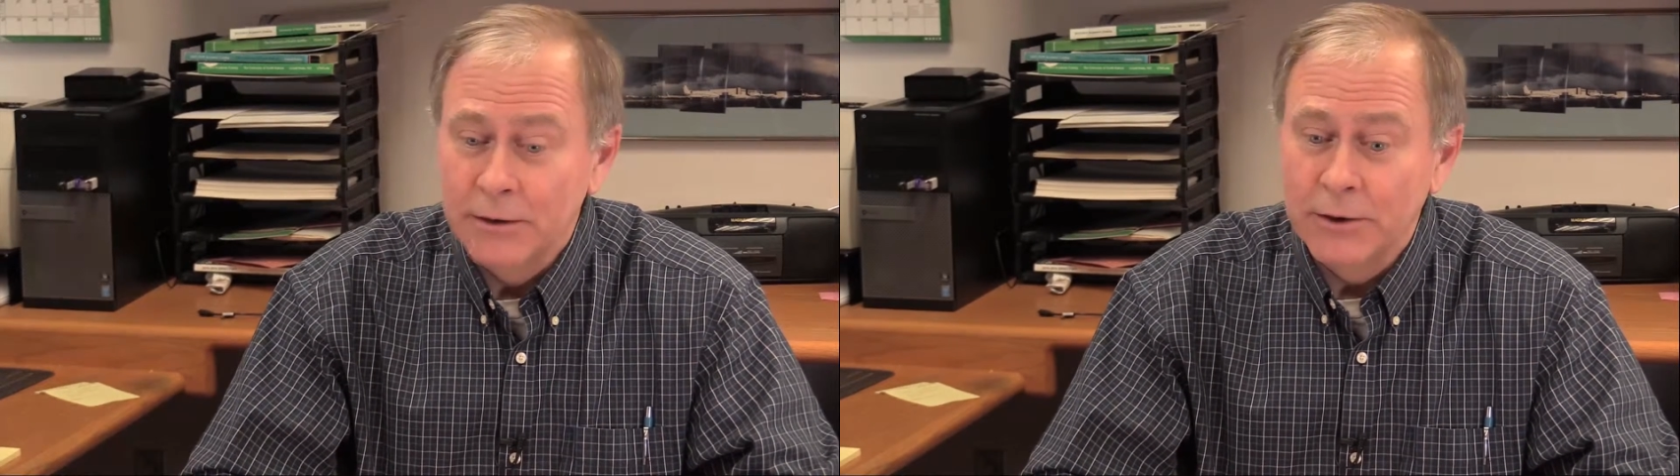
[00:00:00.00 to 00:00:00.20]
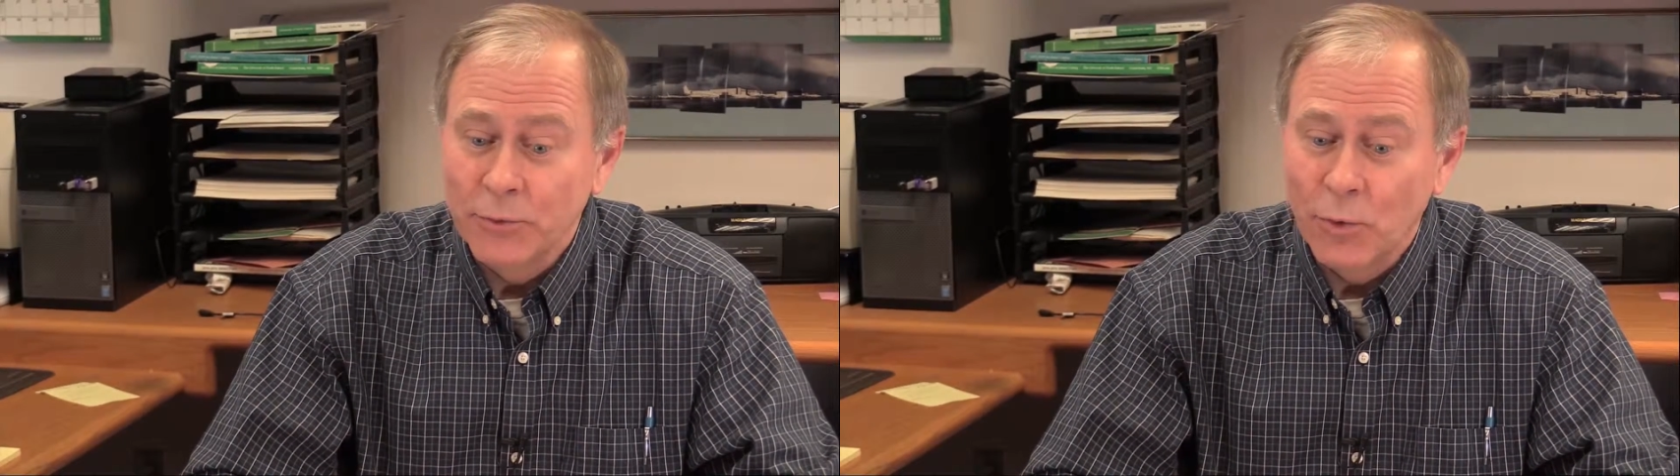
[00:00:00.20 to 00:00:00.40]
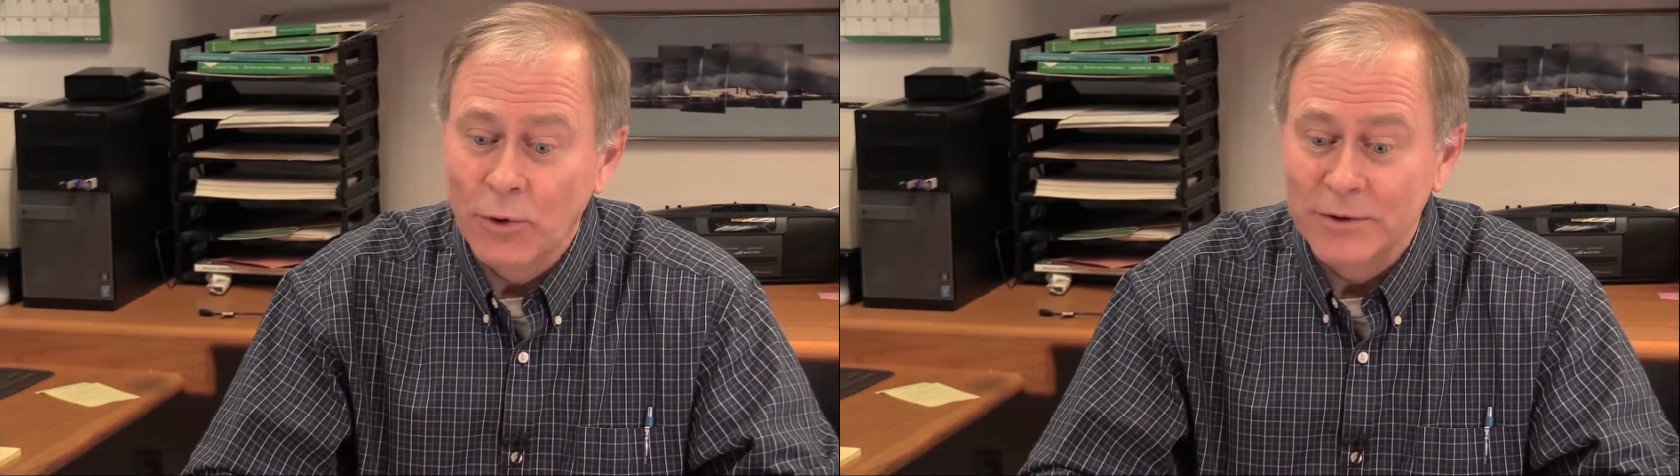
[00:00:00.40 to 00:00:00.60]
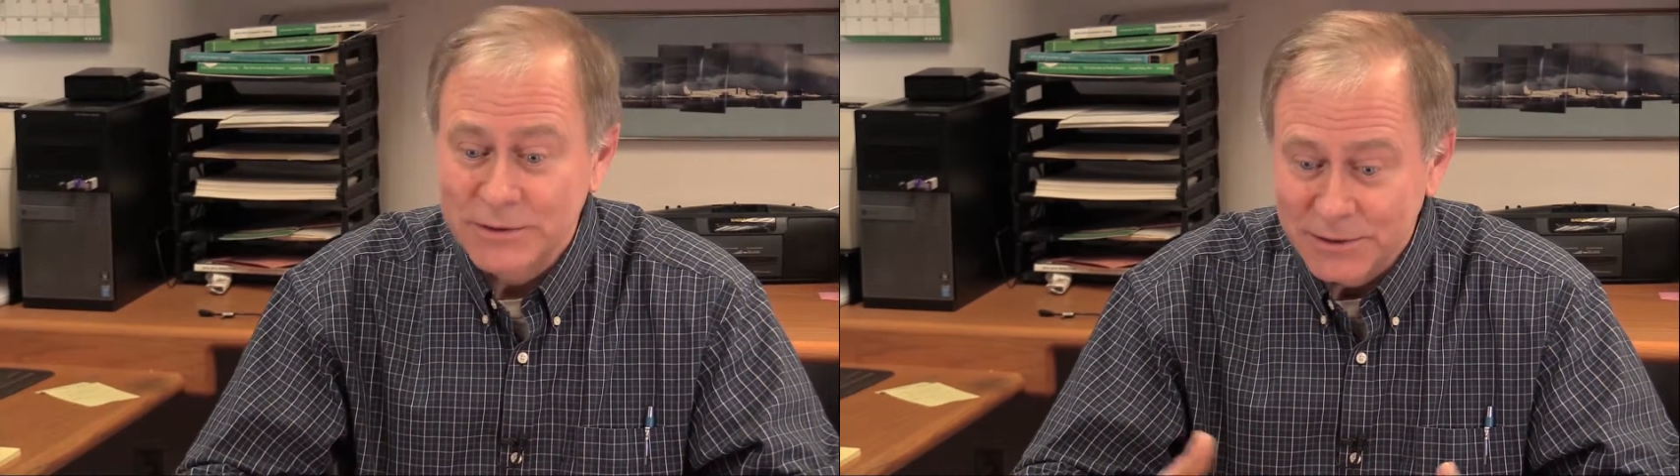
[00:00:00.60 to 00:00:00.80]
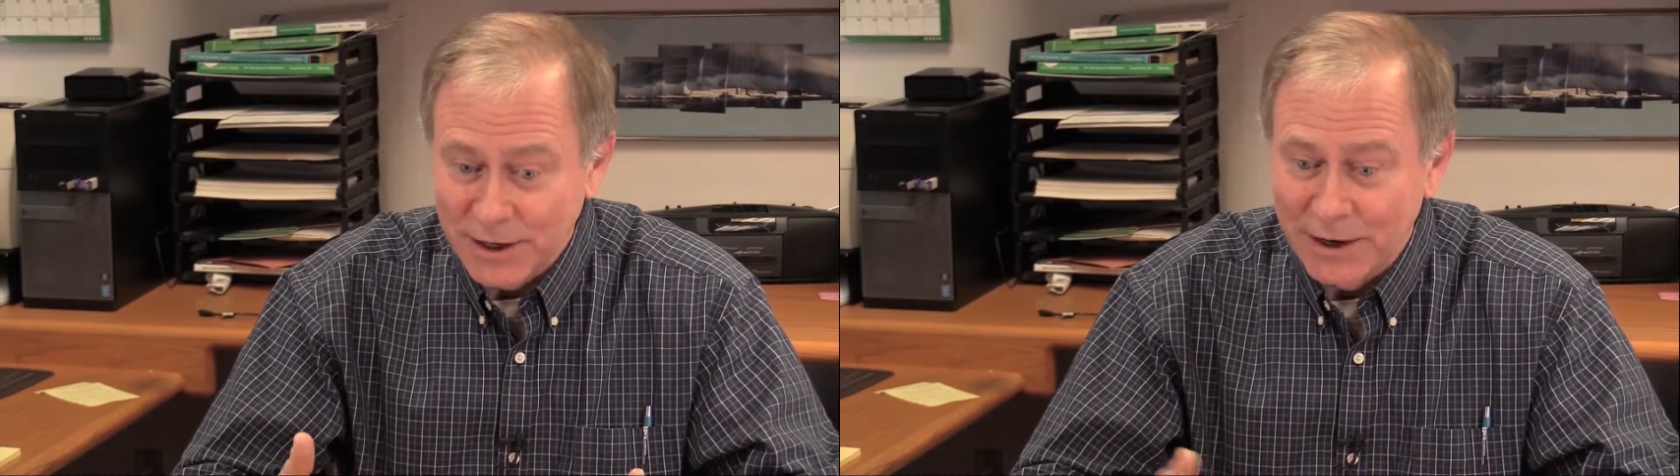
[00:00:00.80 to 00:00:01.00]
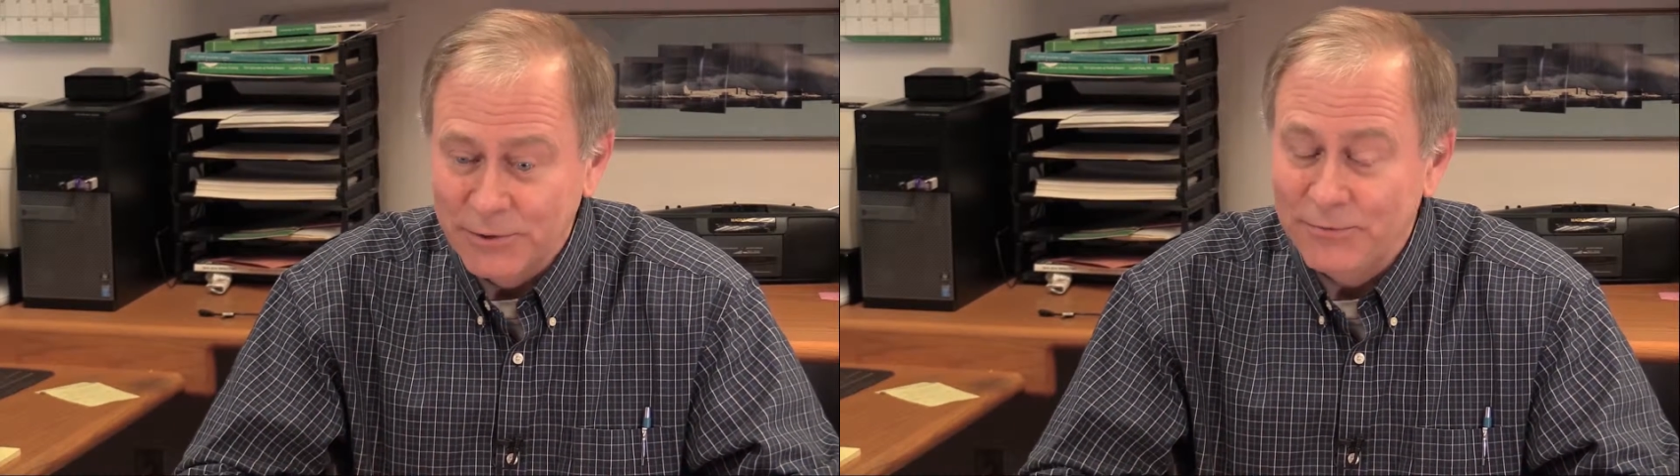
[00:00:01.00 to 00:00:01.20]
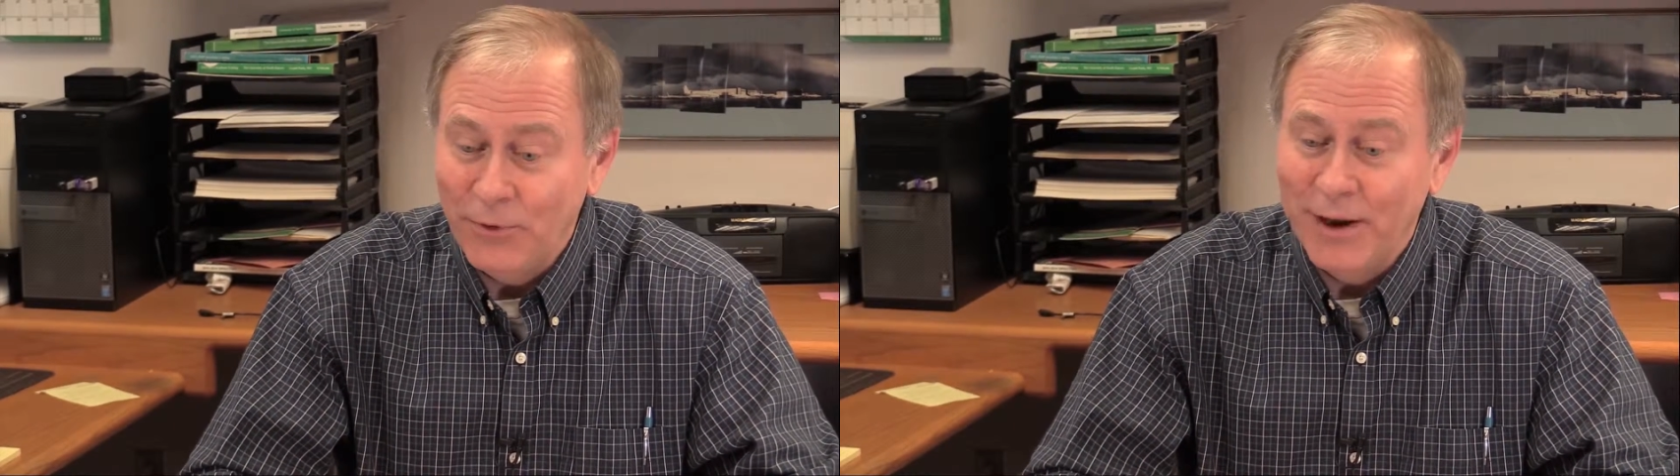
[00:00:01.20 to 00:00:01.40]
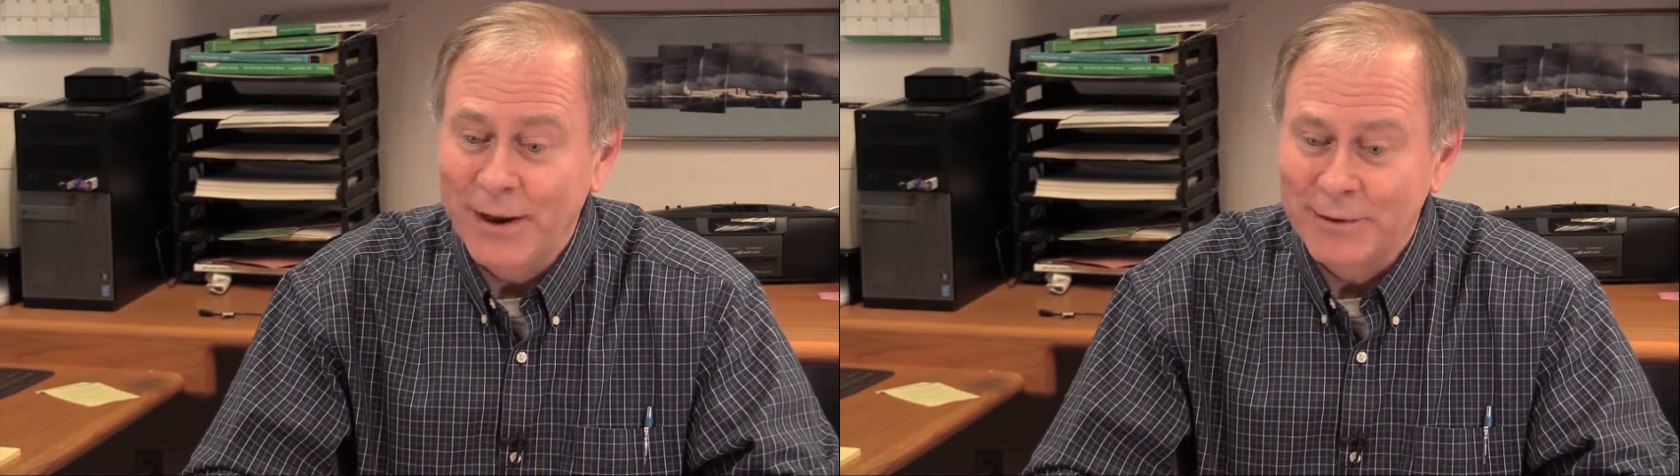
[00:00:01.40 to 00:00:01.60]
In other words, you're
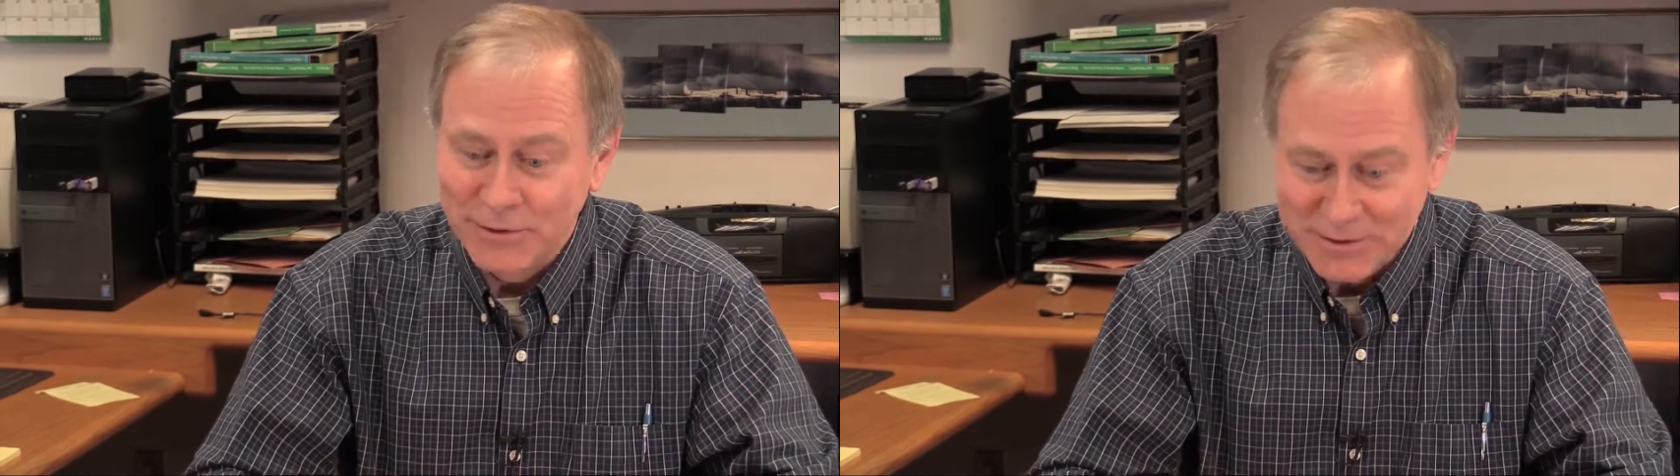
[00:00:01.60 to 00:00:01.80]
flying,